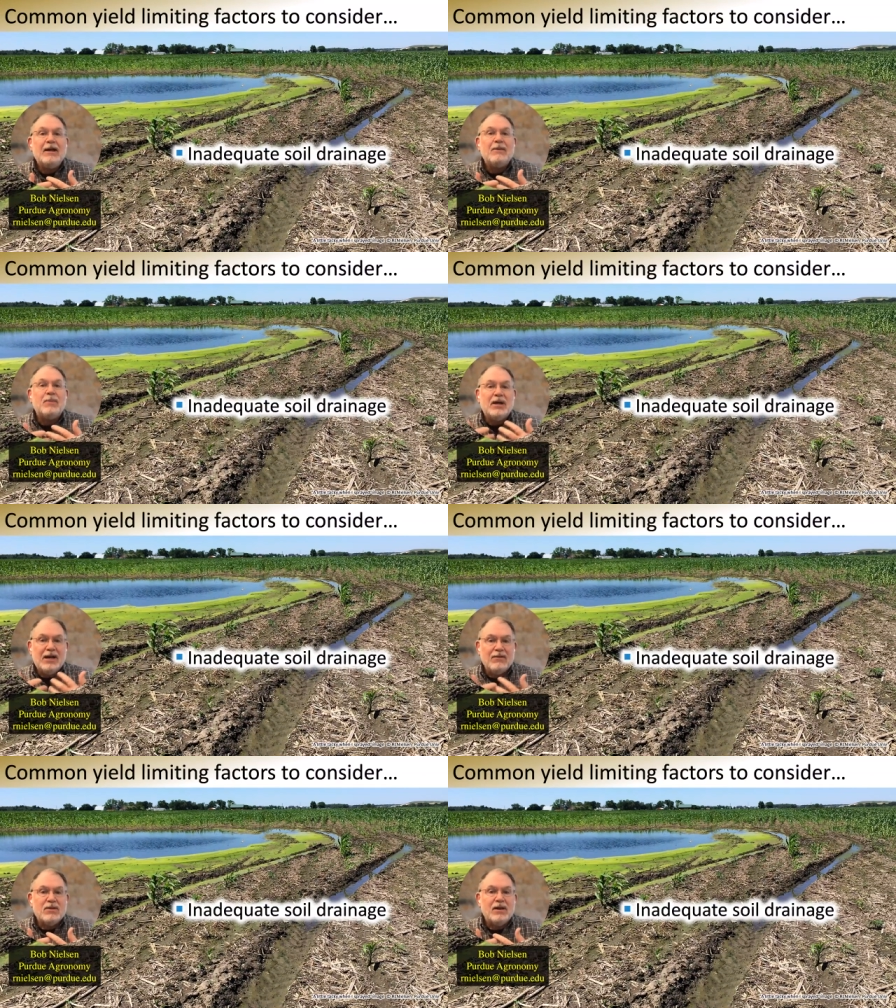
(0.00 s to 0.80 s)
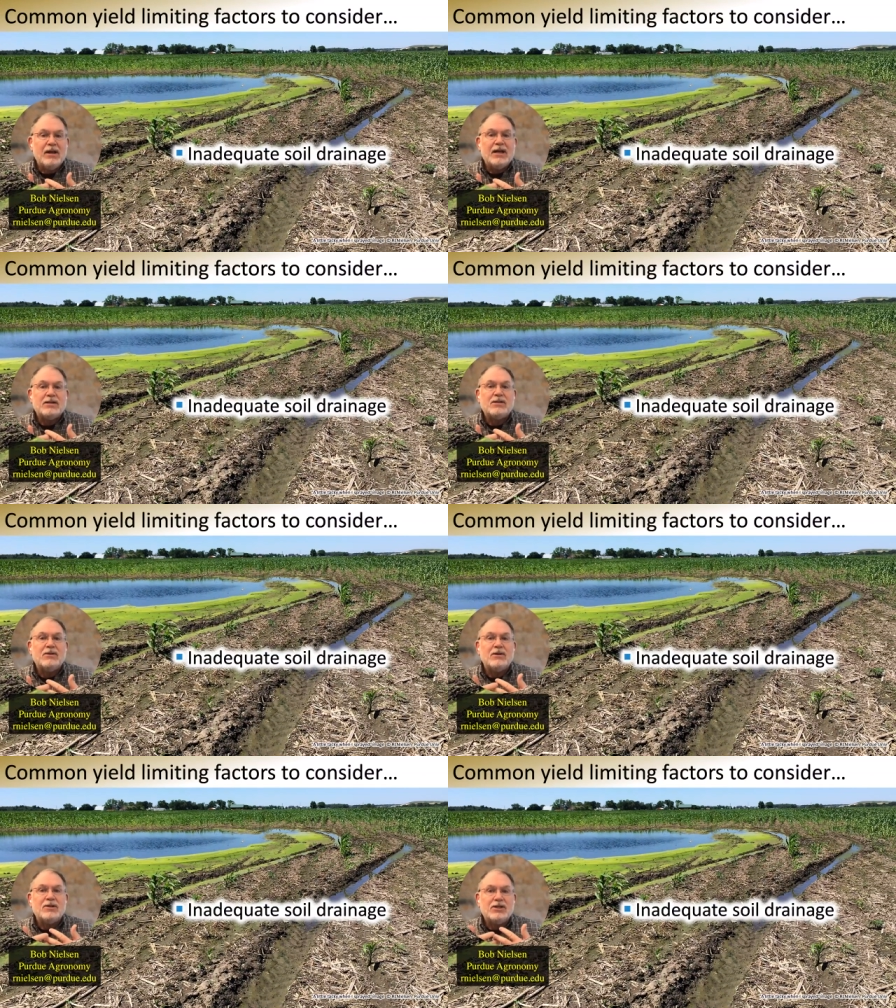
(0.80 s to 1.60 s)
But nevertheless,
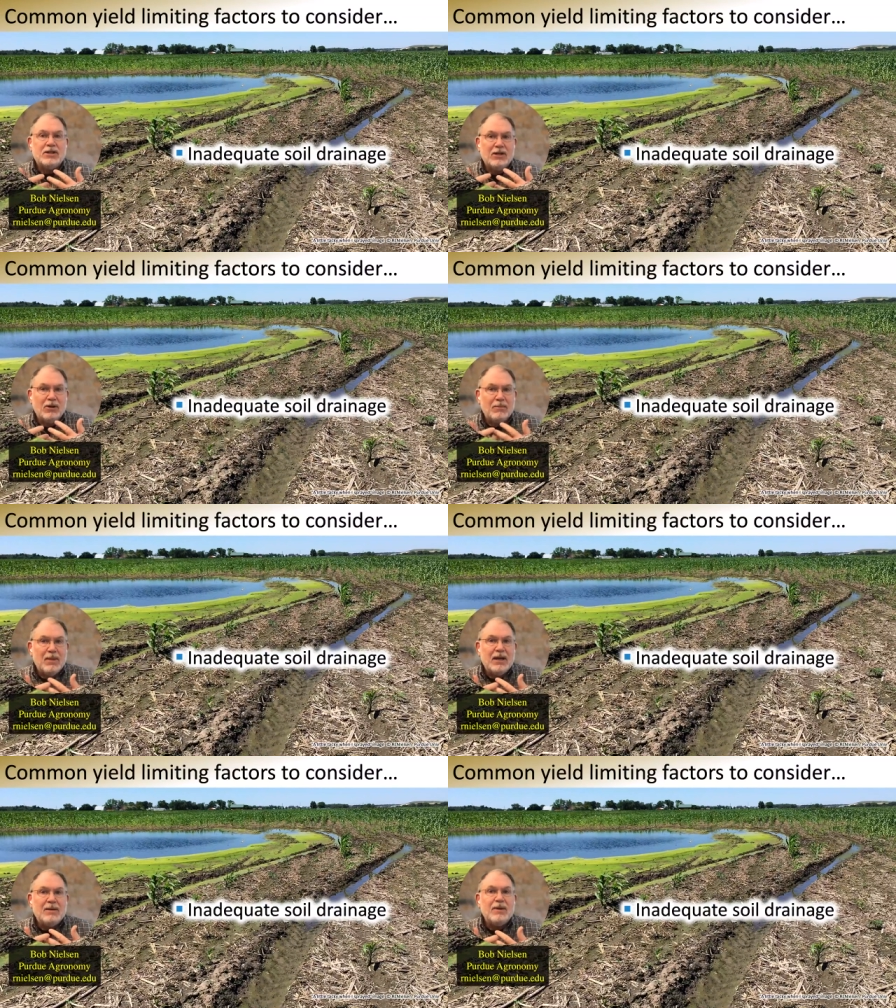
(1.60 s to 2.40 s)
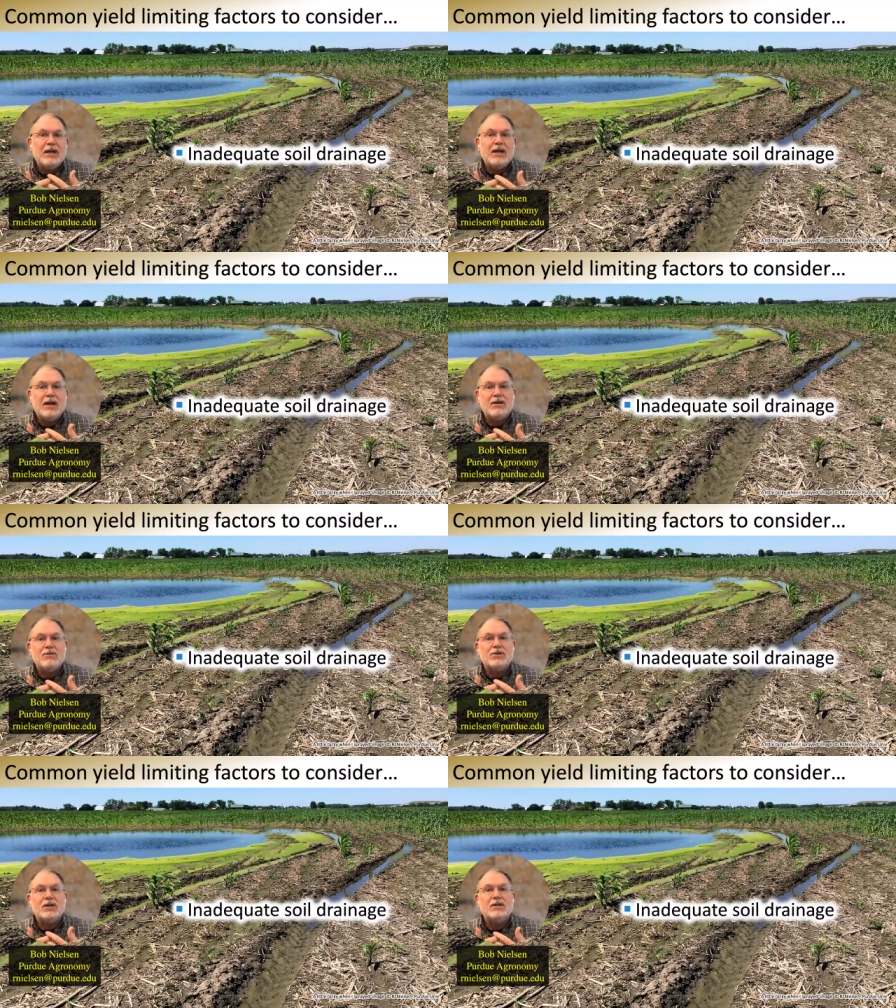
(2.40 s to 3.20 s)
there are still many, many
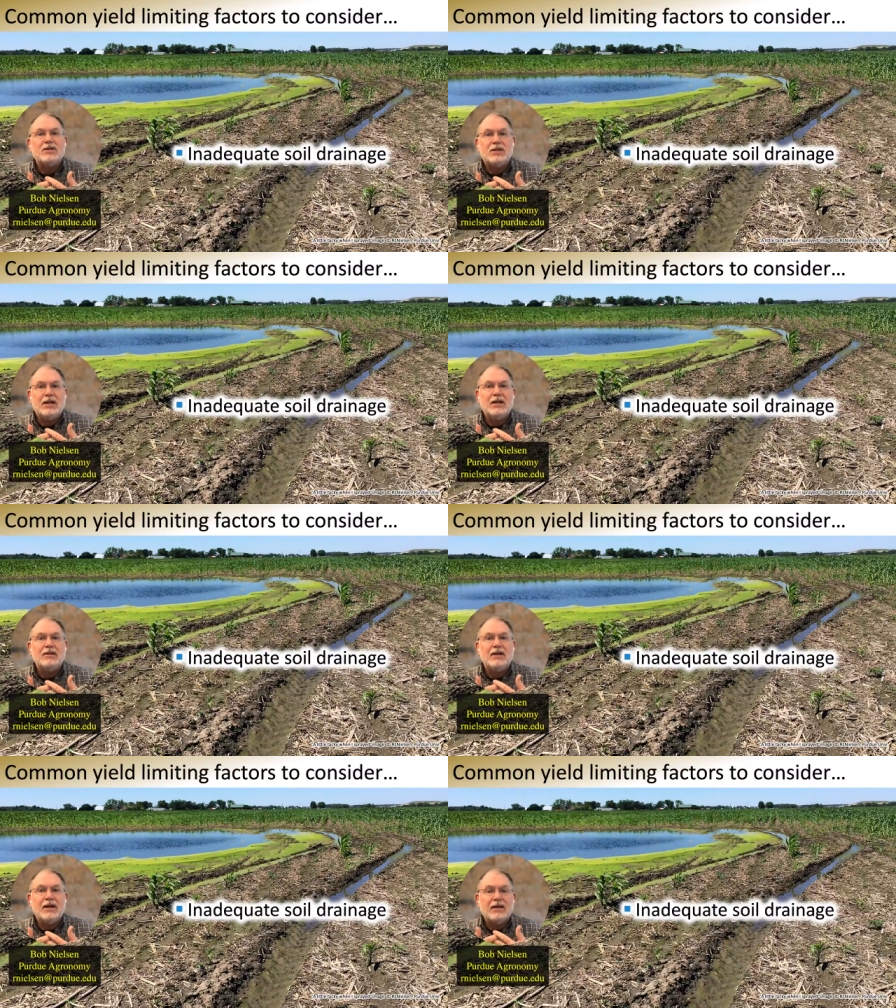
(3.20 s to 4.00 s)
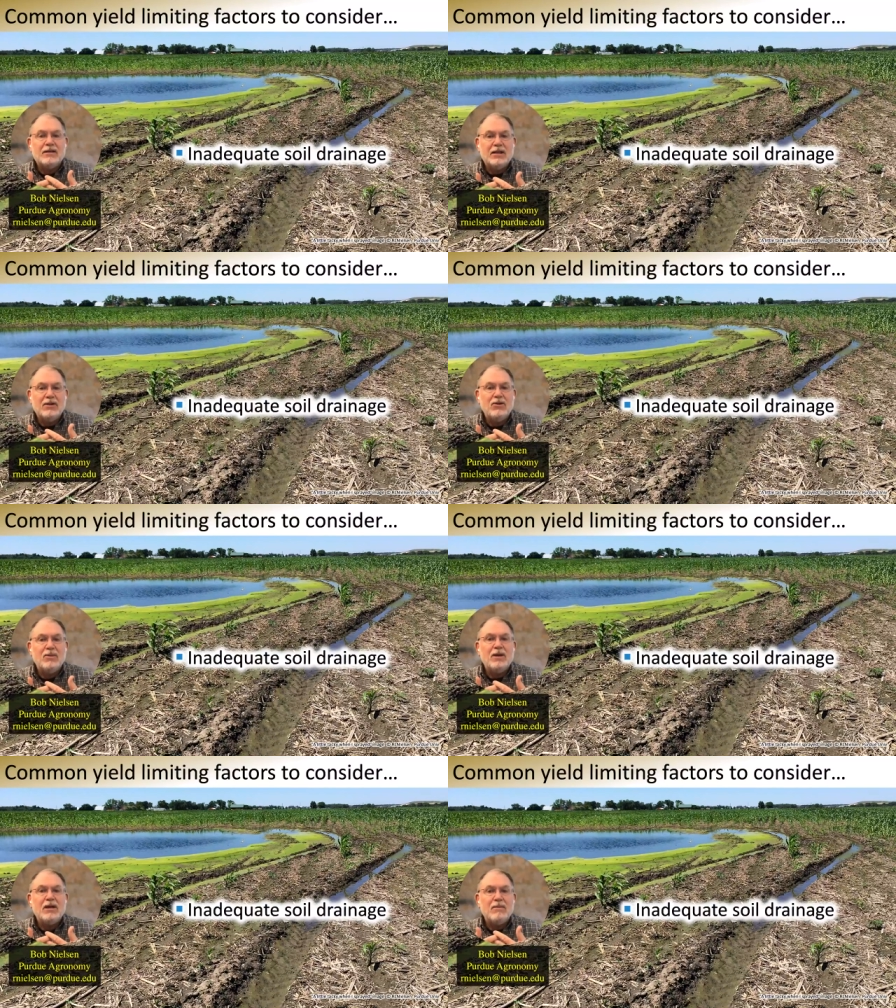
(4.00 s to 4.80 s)
acres in this state that continue to
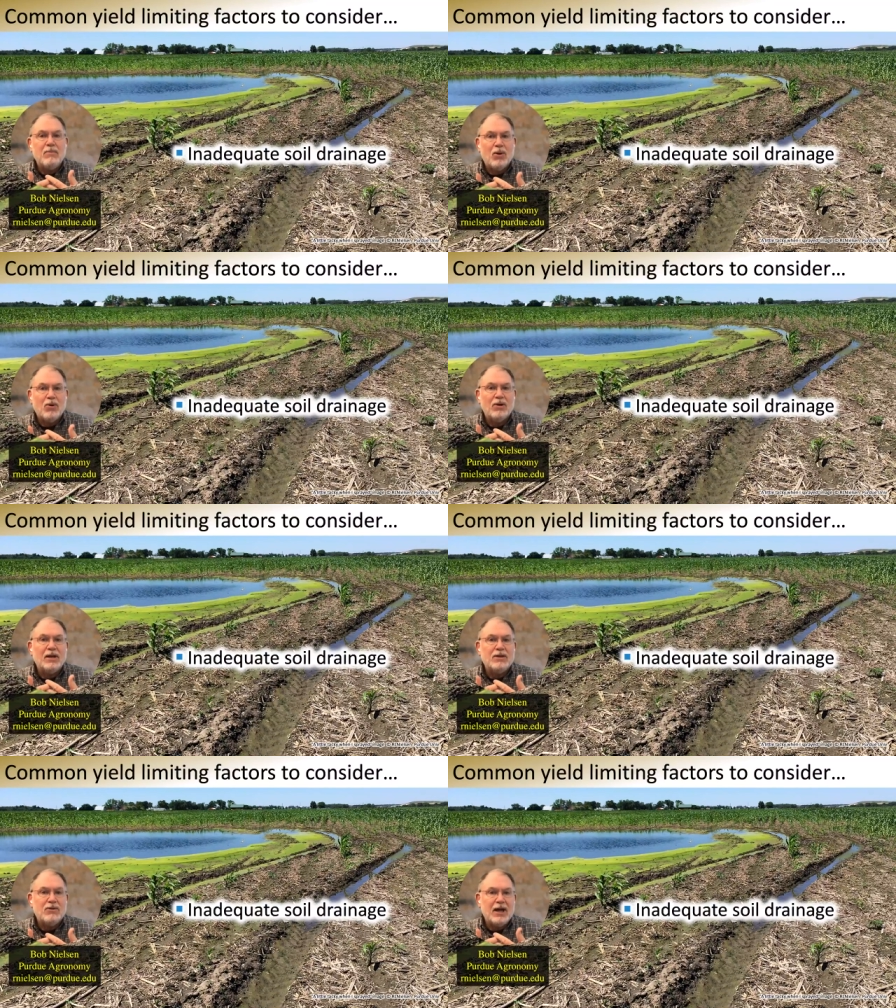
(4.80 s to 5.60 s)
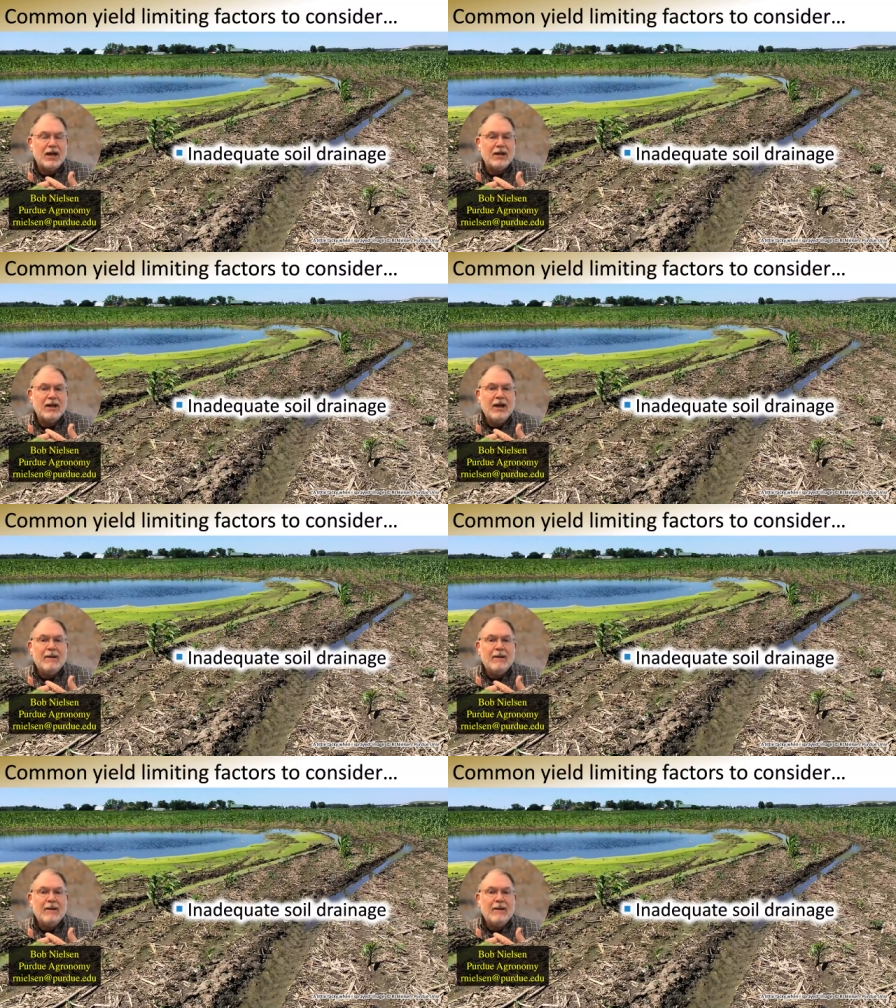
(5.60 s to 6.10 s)
be poorly drained.